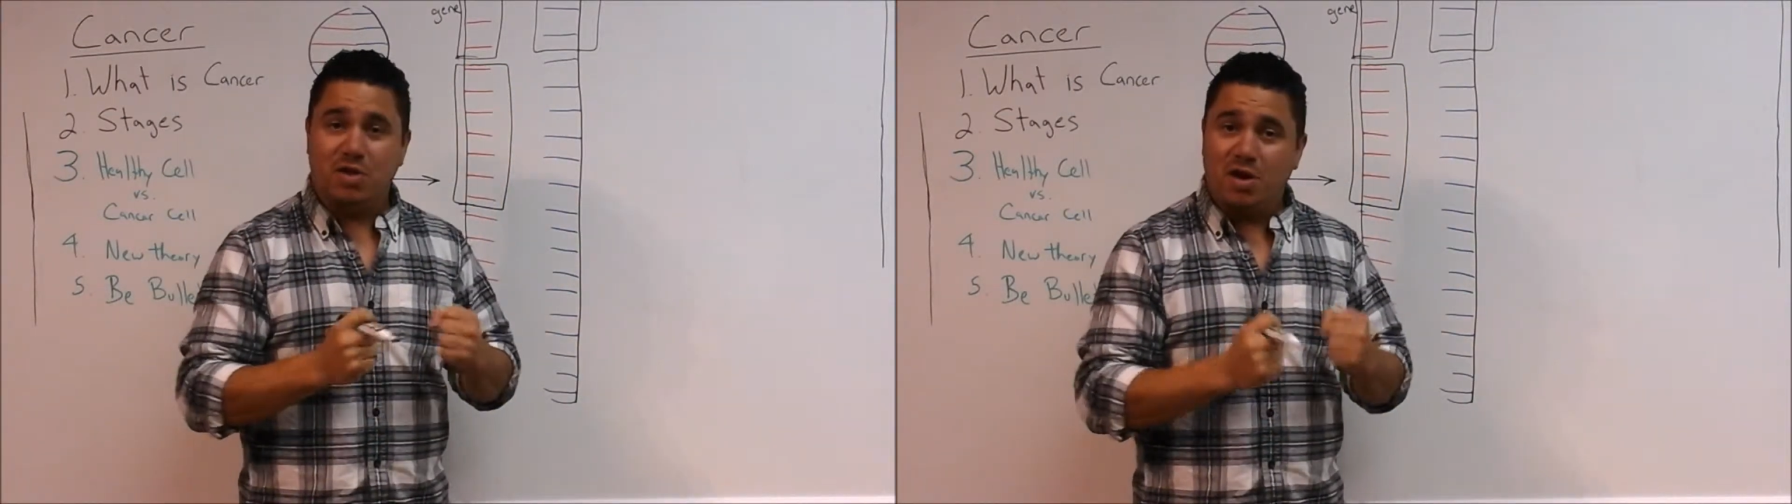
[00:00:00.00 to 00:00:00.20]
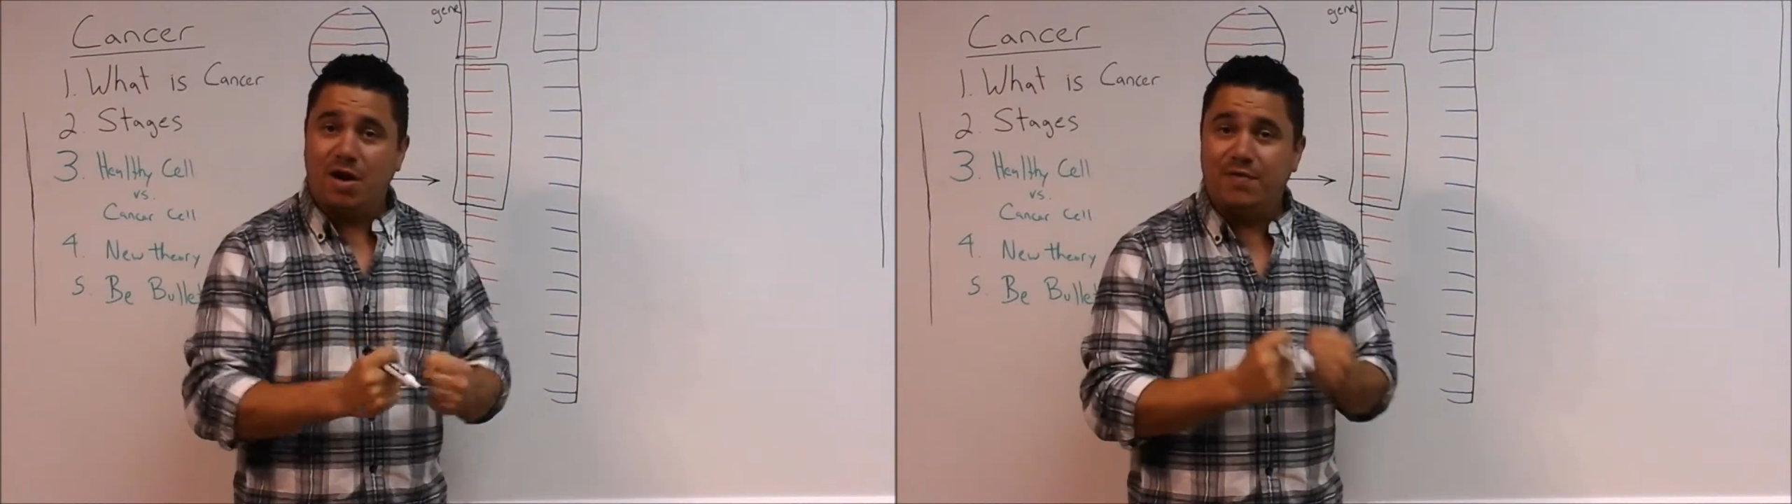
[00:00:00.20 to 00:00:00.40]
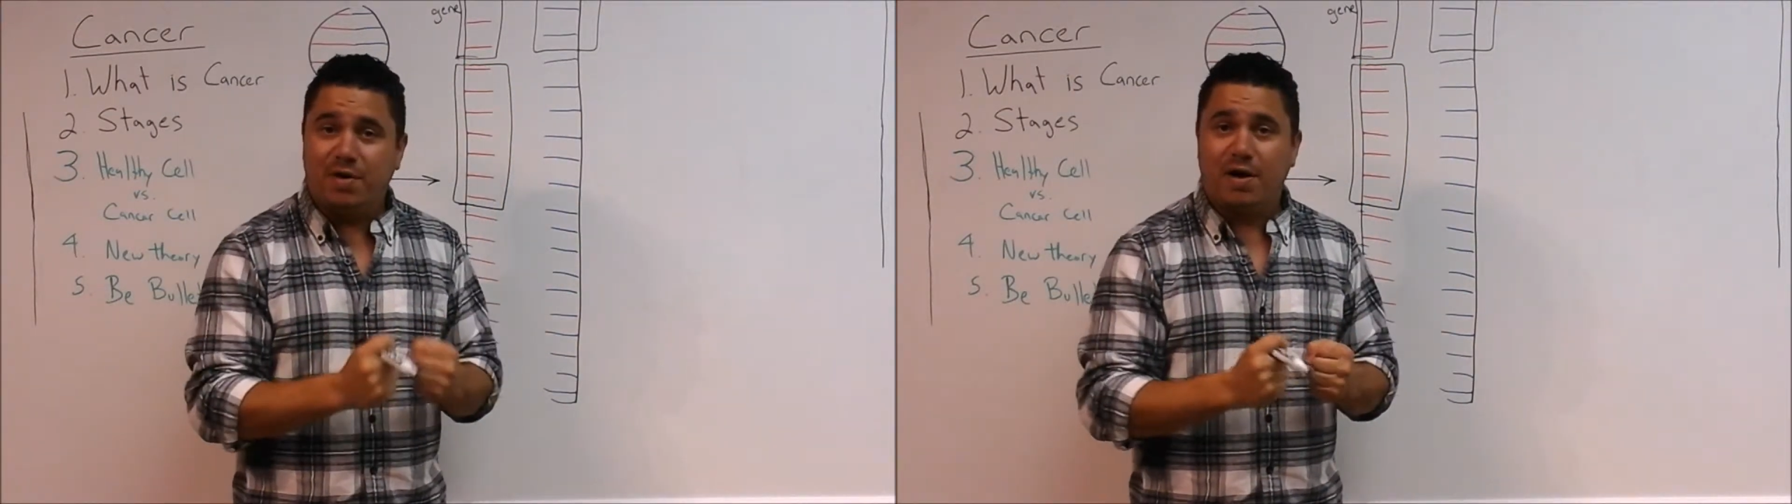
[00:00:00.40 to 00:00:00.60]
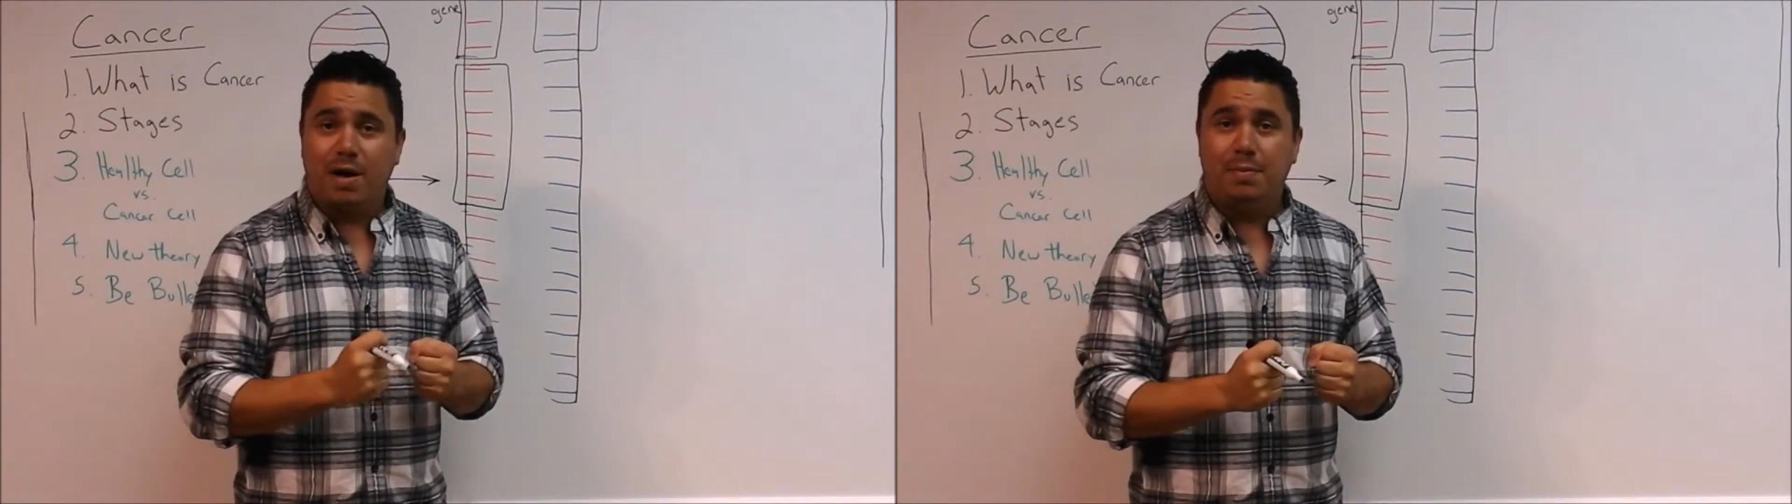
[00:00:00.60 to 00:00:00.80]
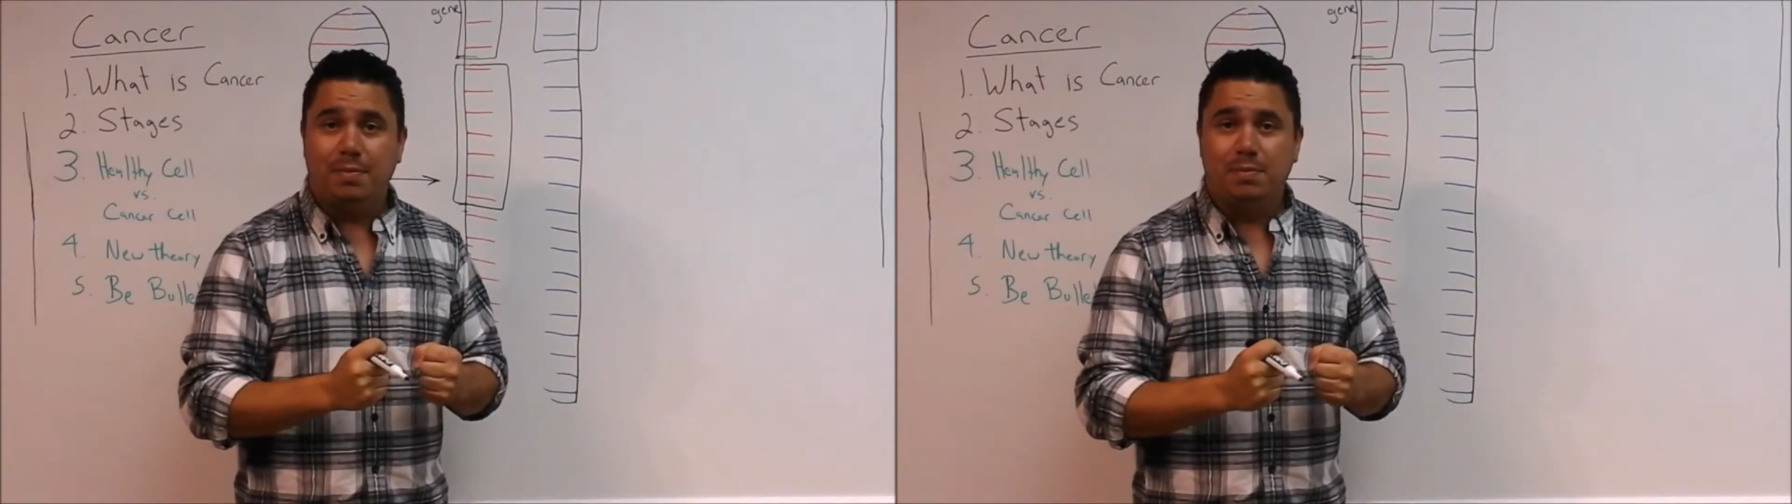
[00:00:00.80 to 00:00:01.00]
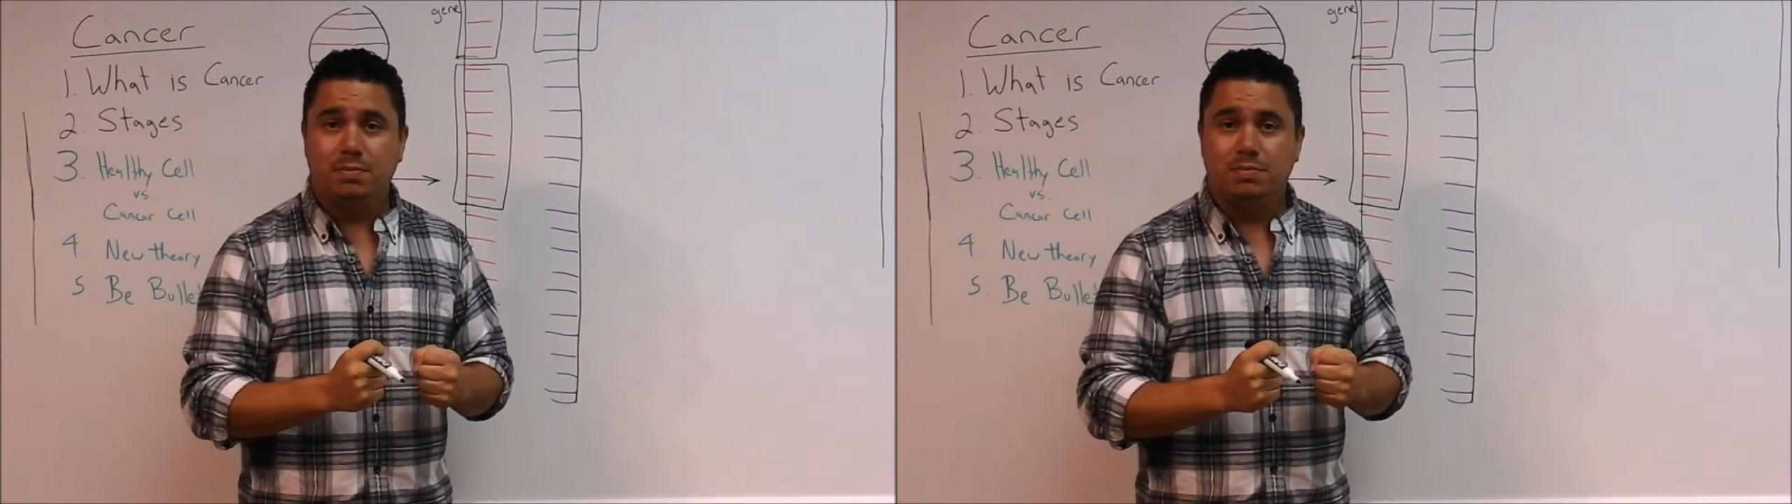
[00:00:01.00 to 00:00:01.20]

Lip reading: covered up.